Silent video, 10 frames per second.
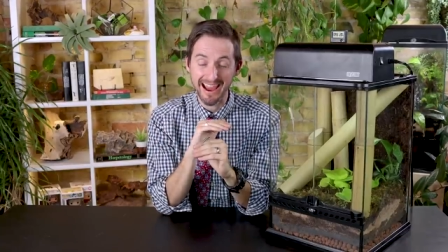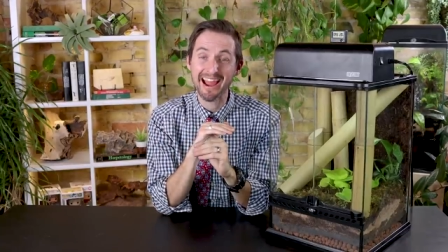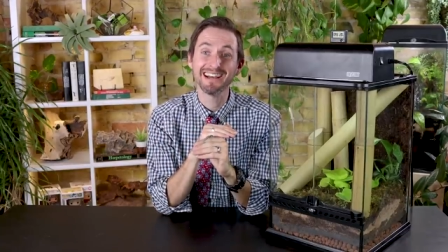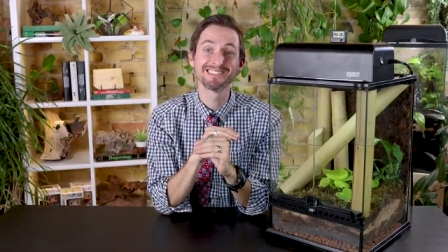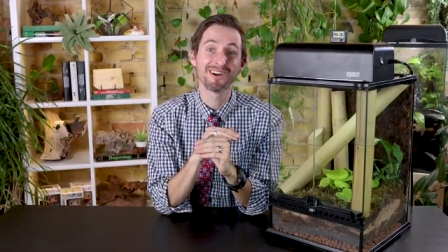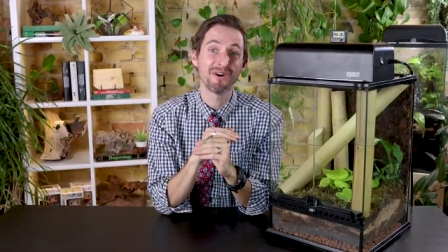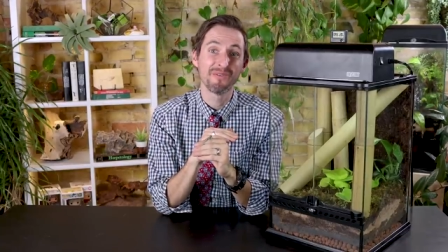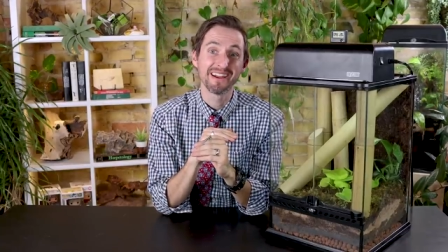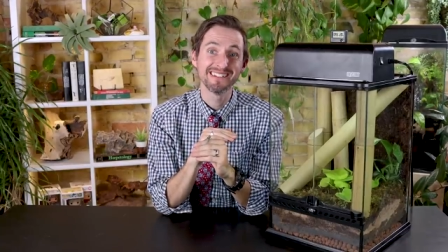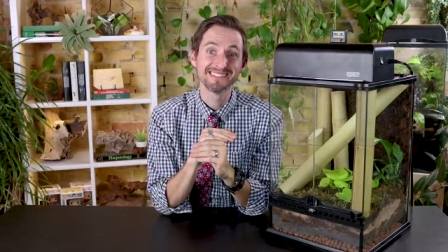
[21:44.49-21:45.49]
As
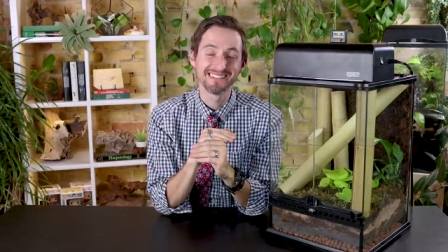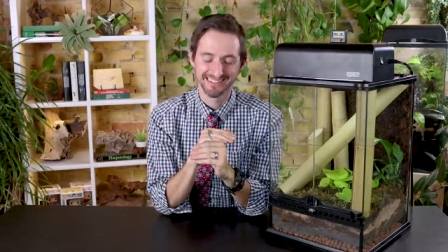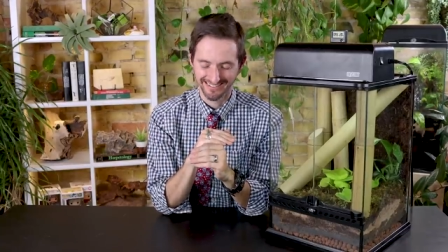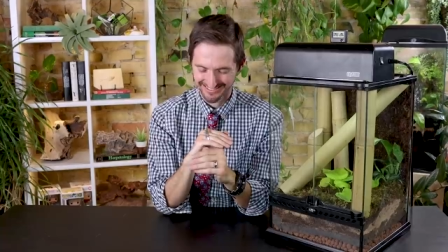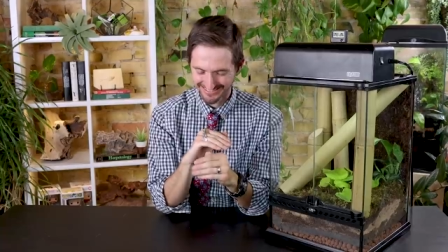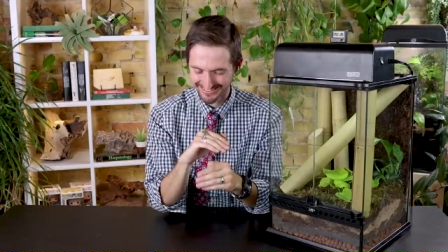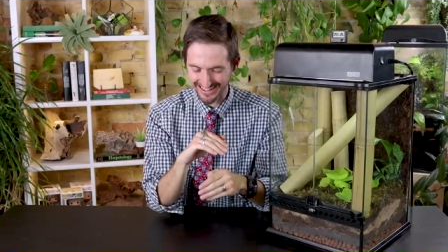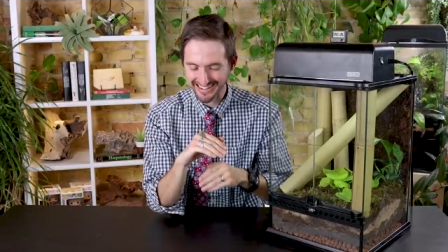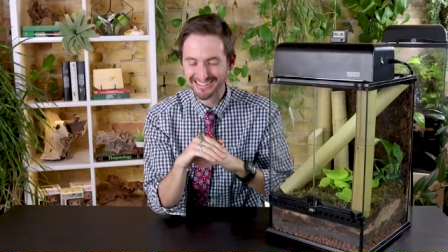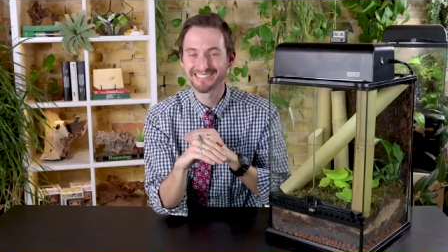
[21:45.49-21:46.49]
always,
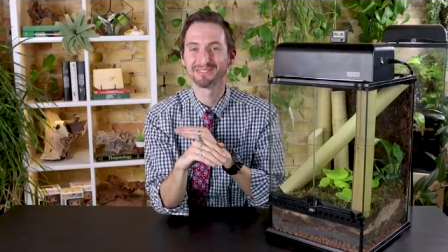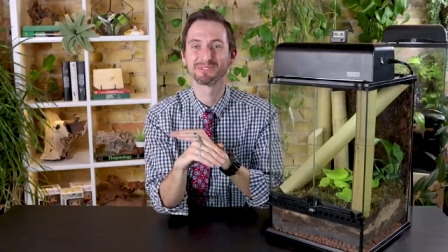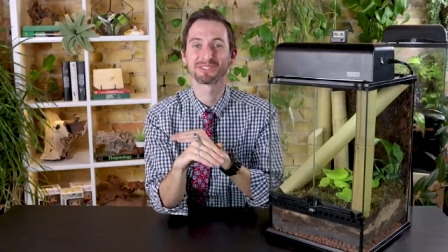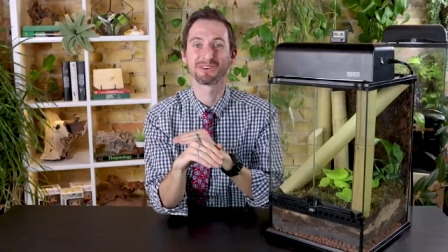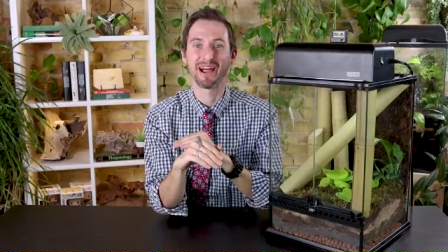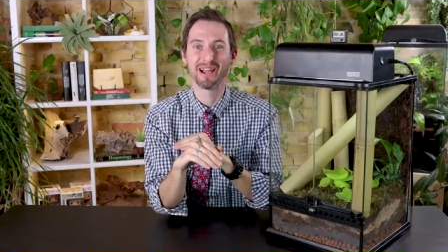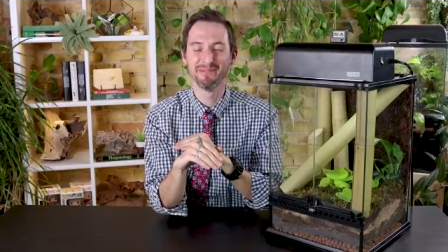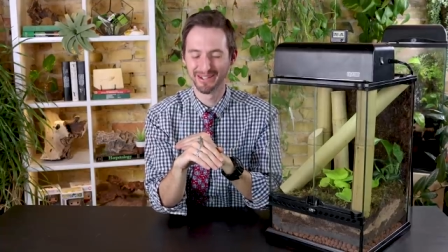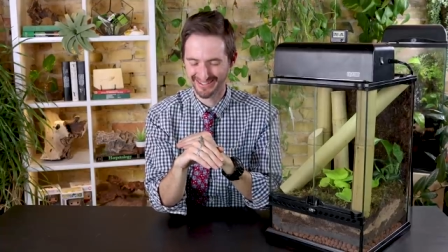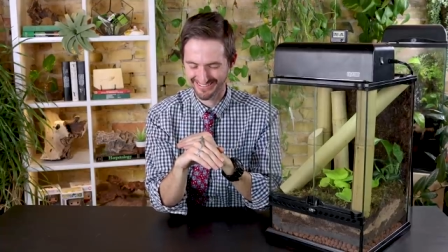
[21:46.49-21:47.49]
like and subscribe,
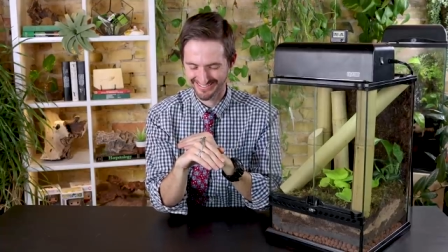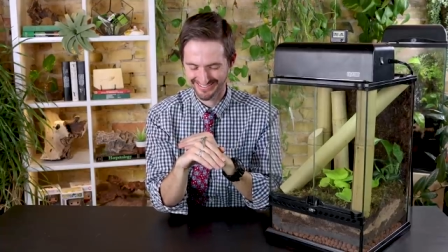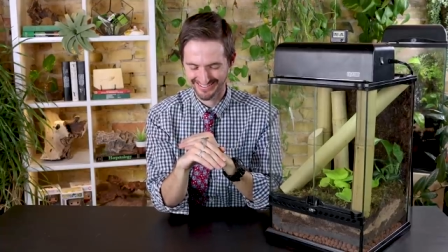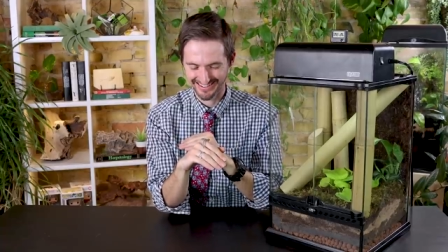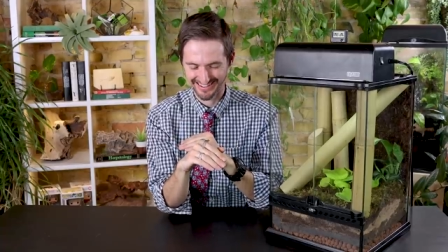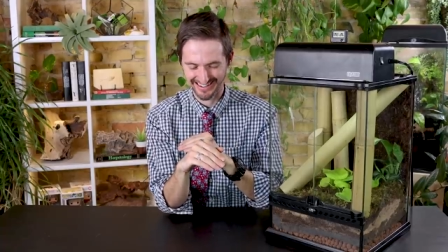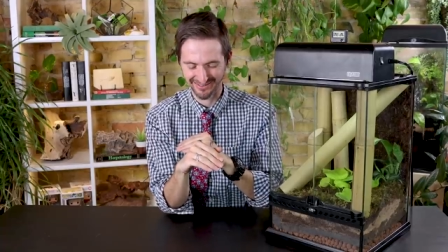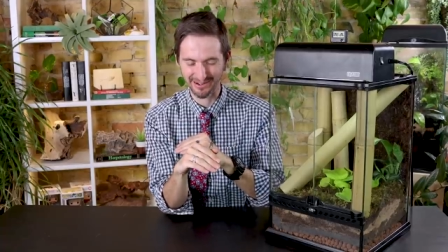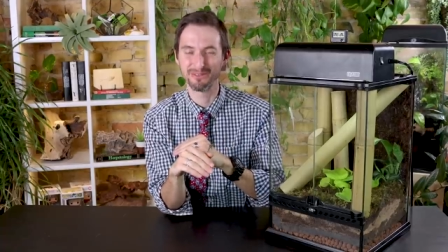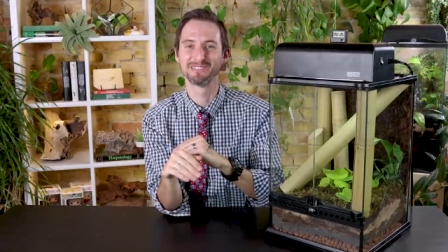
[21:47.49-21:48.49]
and
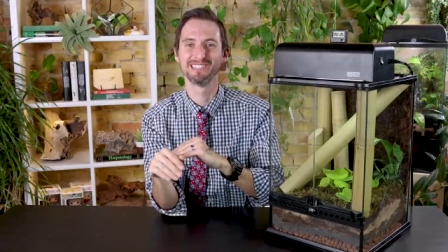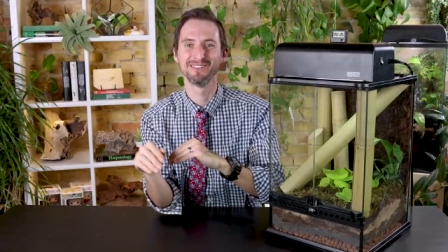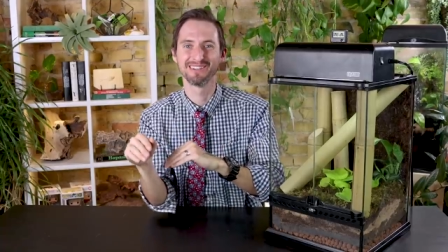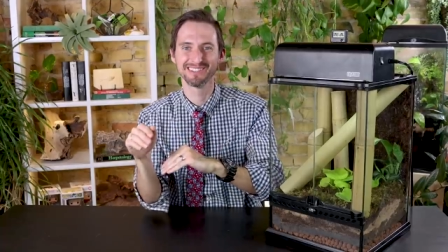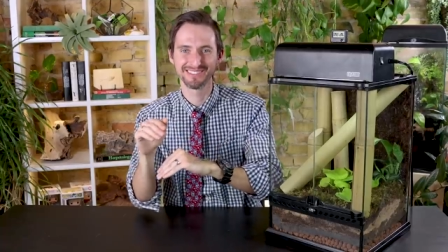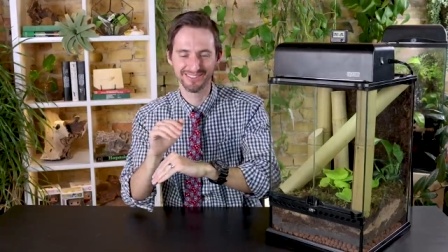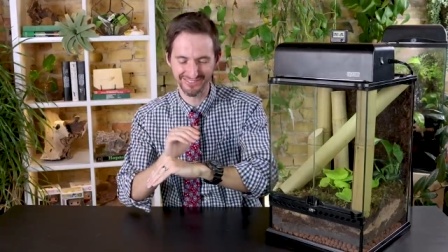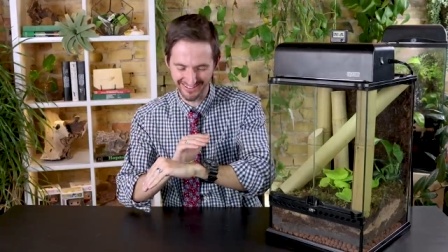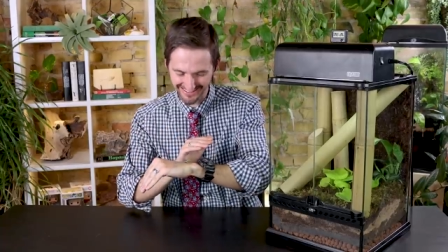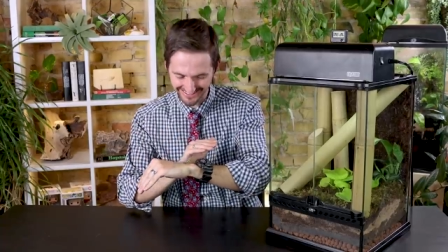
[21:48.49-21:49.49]
we hope to see you real soon.